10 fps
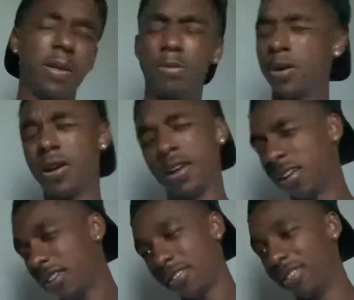nah,
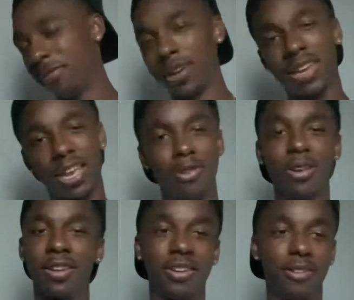hell no. I'm like, I can't do
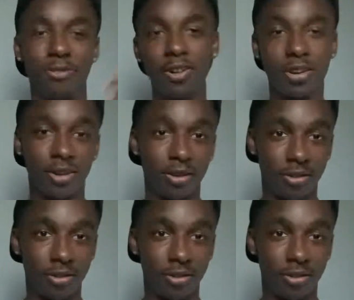that shit. Fuck no.